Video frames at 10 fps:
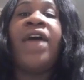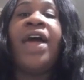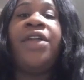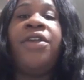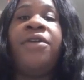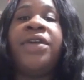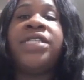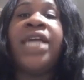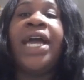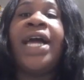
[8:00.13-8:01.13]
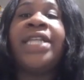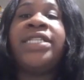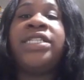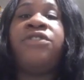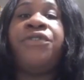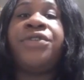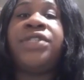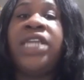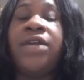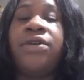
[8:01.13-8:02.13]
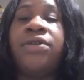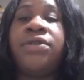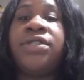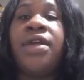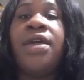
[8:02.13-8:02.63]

value is glycolysis for cells?